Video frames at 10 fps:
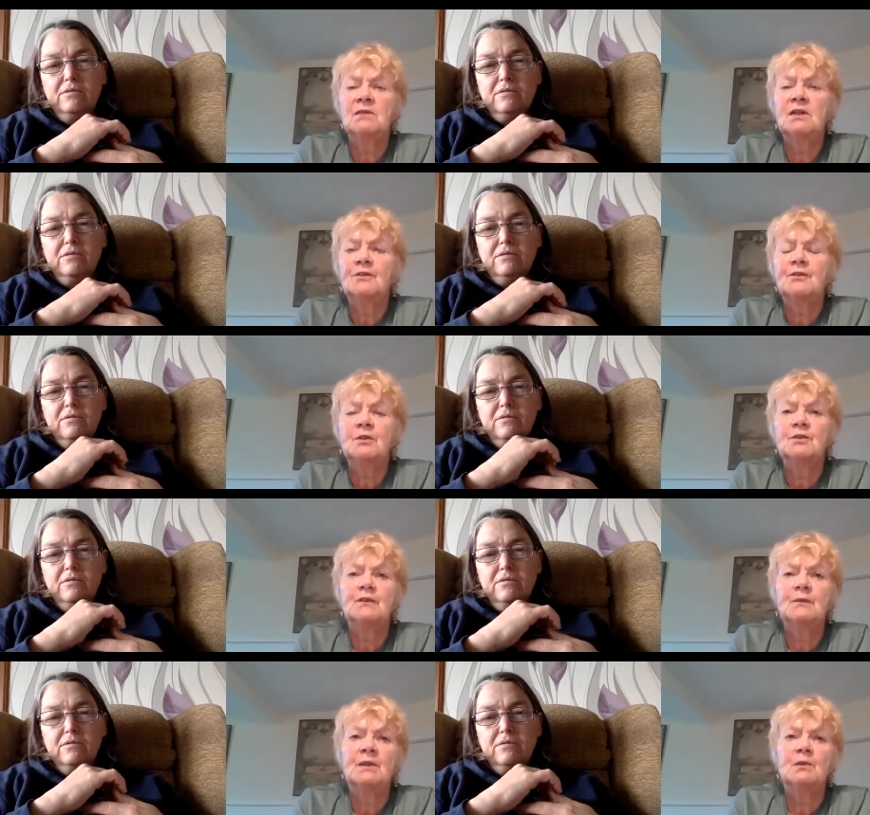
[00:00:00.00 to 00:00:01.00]
Speaker 1: half three quarters
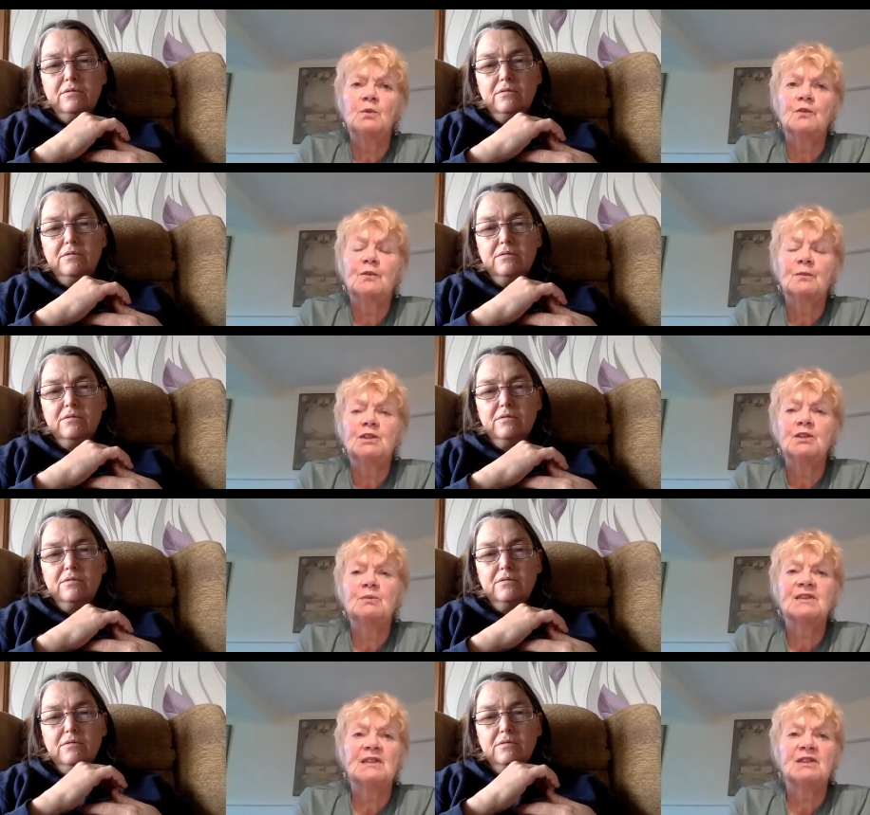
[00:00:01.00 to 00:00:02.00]
of a mile walk from the tube
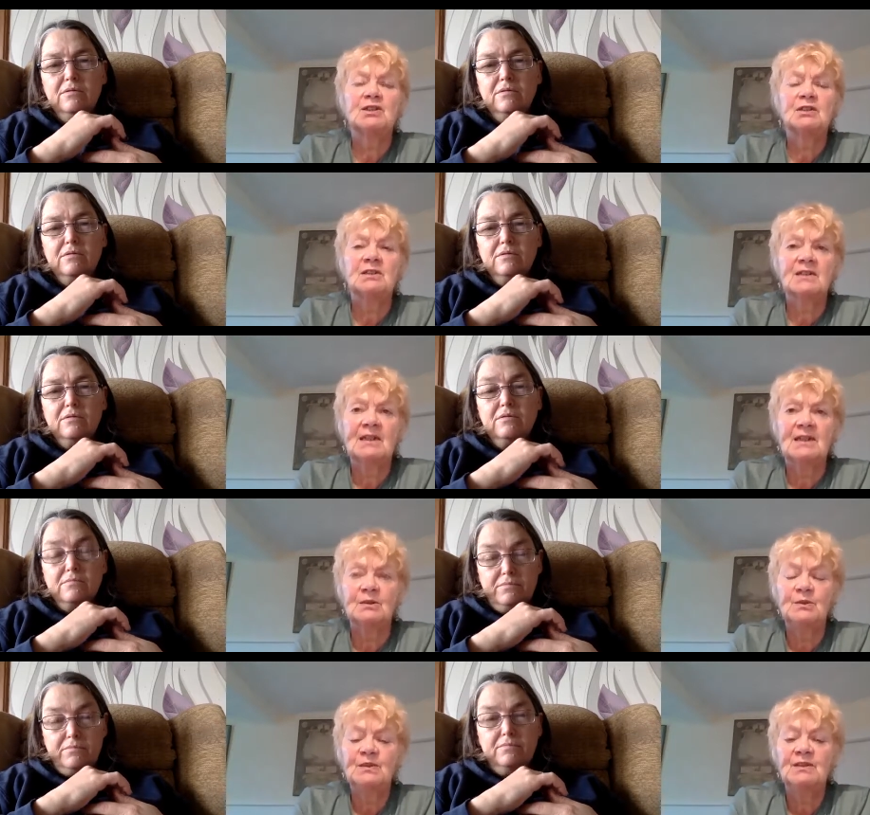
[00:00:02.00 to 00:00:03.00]
station to the
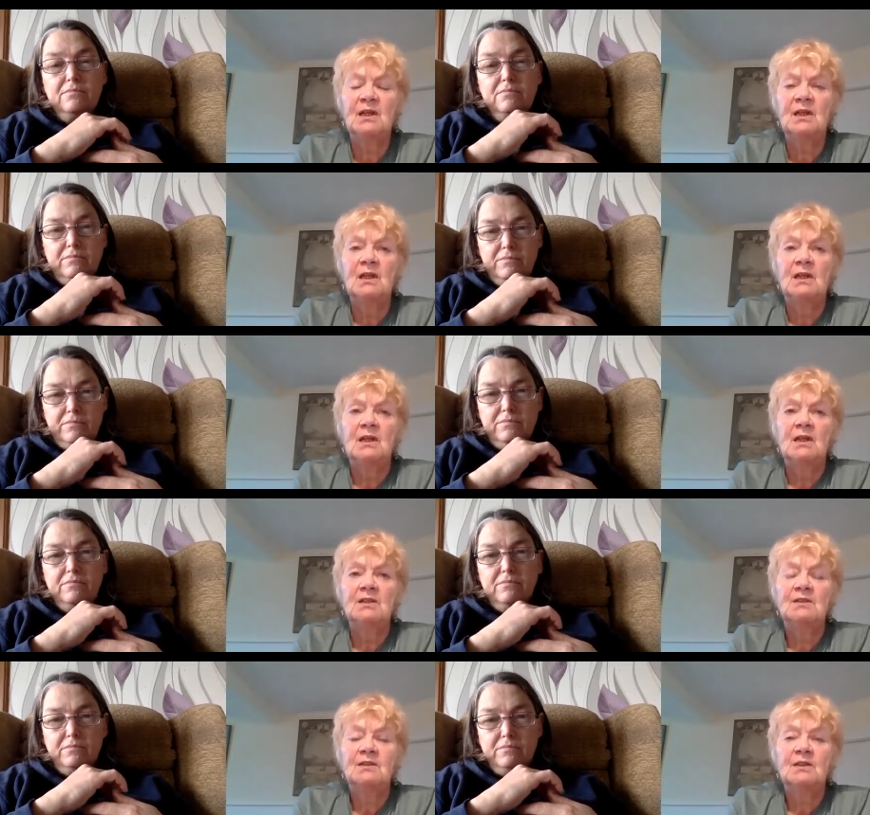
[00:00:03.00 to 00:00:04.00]
house.
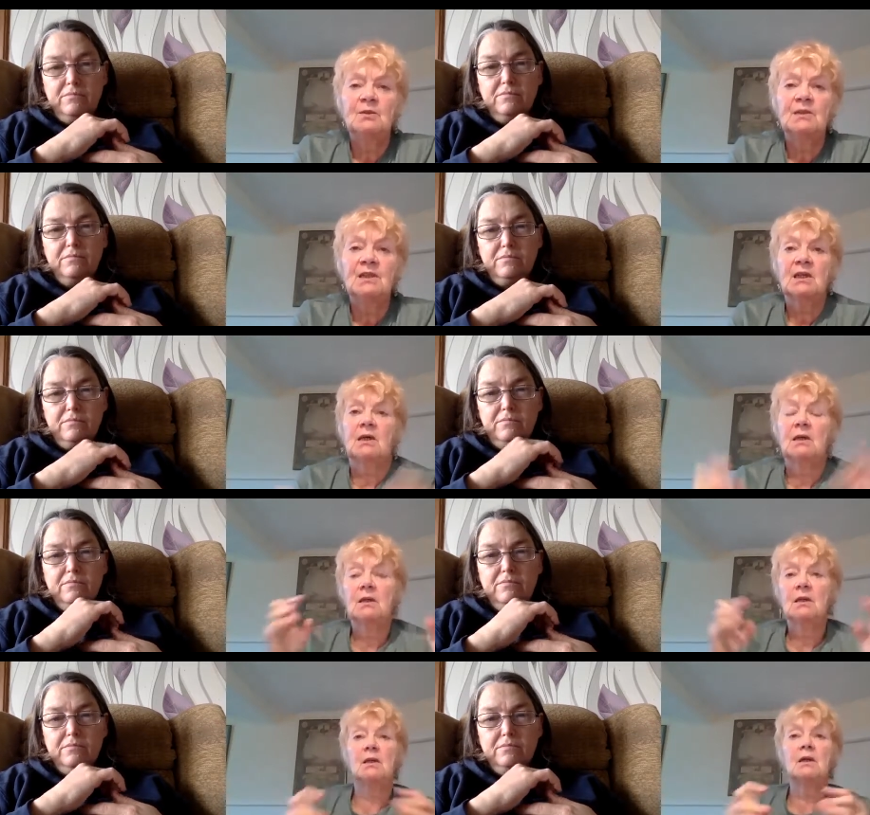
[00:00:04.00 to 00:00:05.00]
And so it was like,
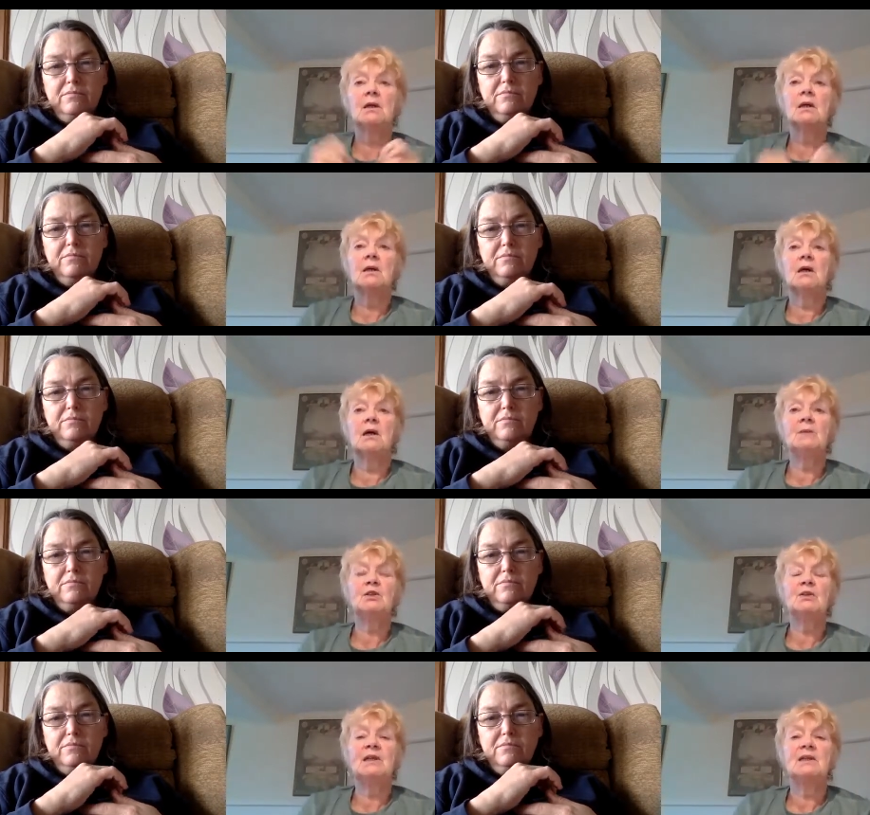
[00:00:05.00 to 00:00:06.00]
I'm
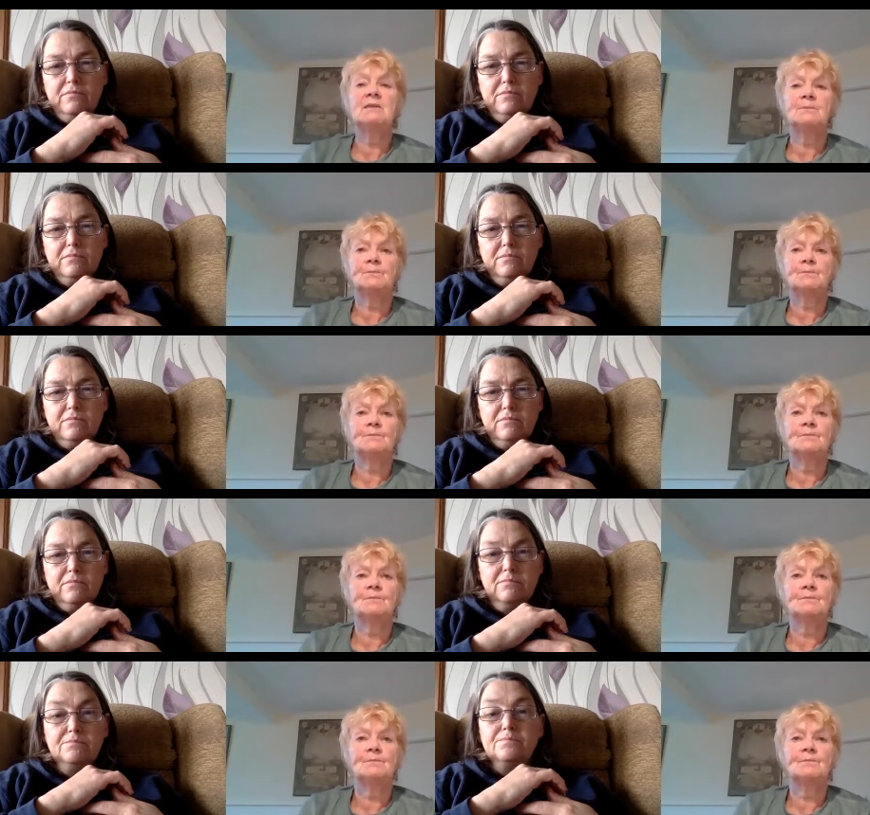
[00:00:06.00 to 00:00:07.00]
not here.
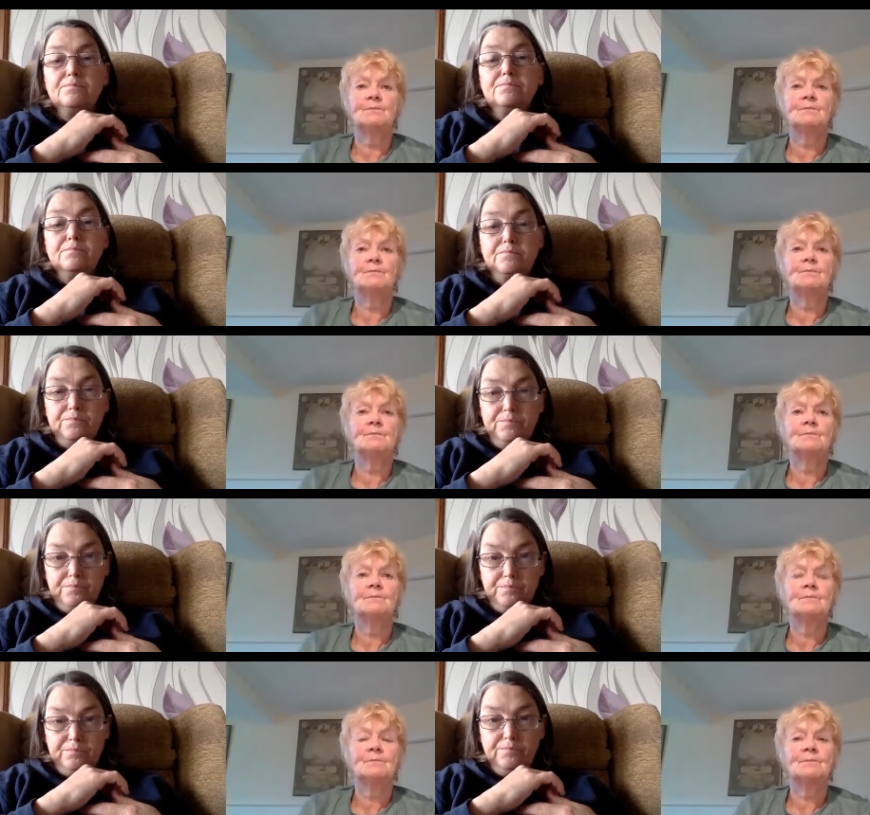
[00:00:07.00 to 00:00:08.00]
Mm.
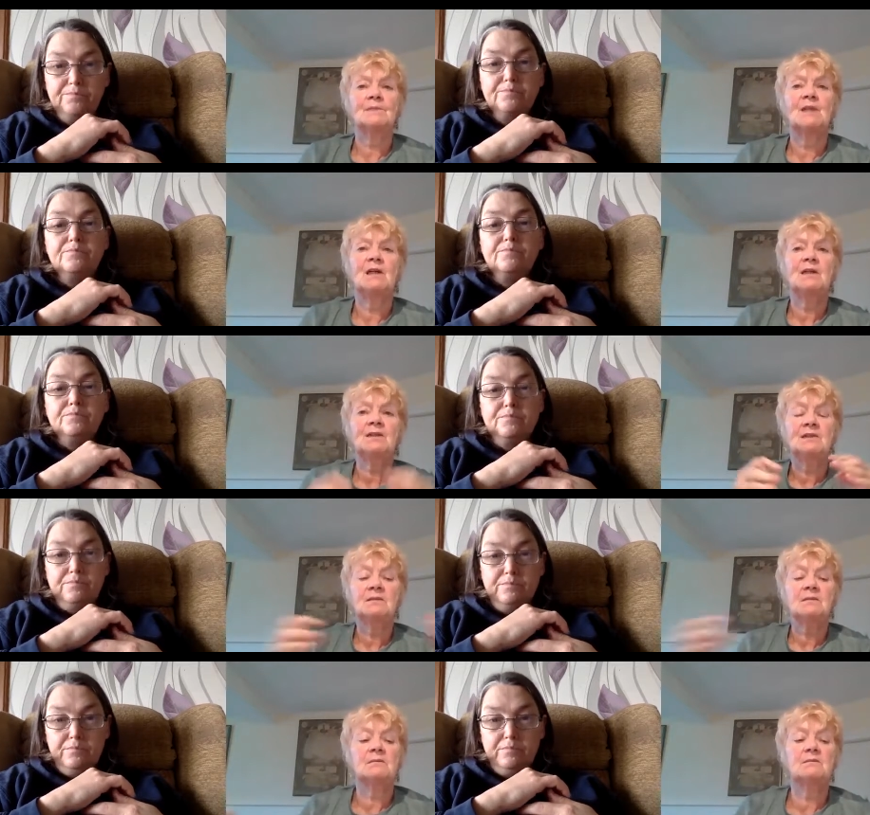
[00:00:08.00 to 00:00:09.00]
And
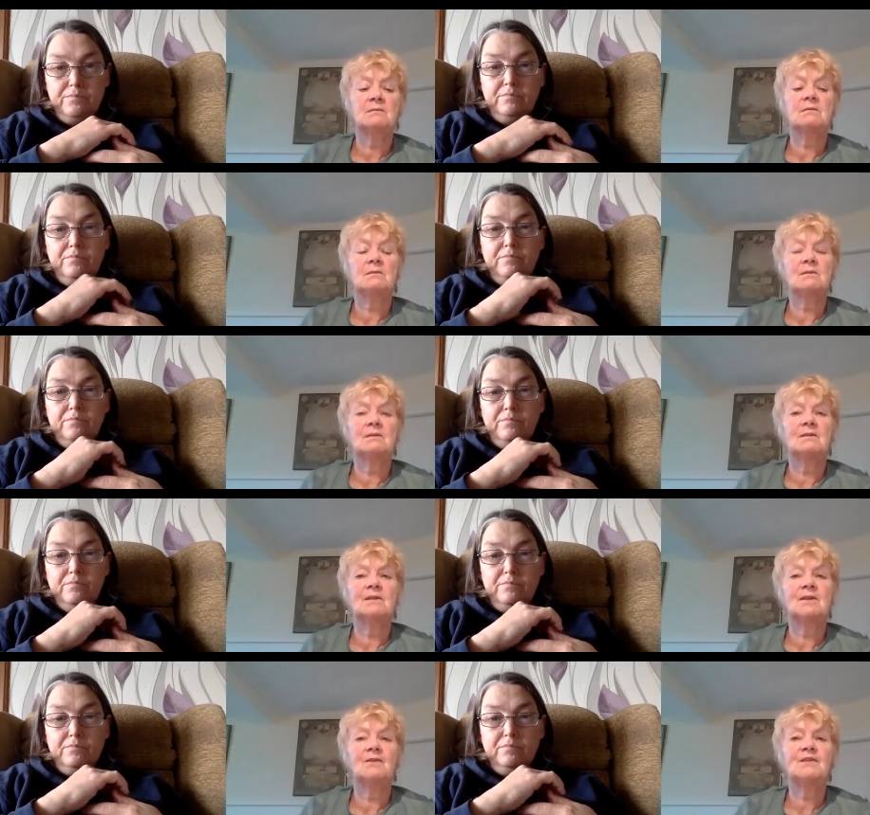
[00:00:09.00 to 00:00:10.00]
this
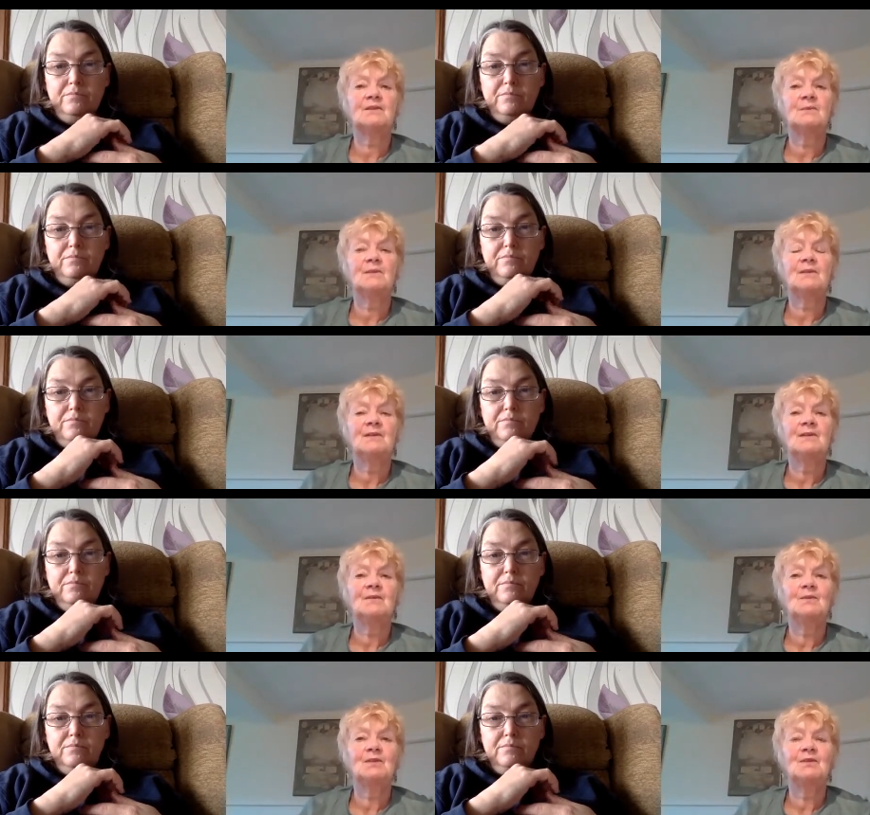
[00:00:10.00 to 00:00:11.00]
invisible
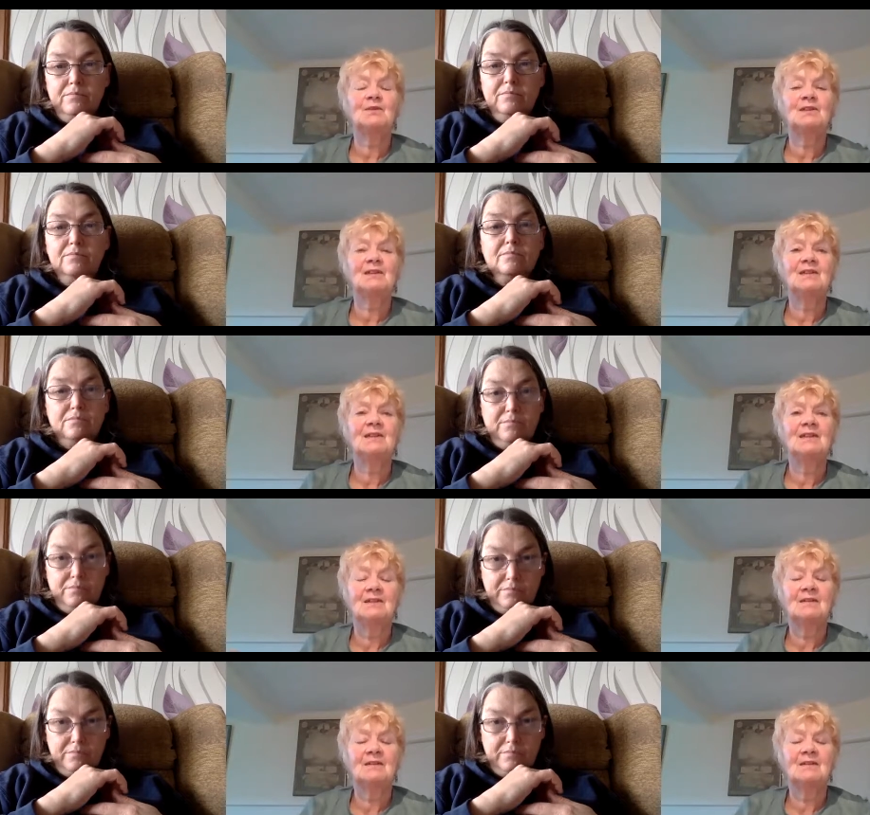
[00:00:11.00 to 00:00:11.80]
was really,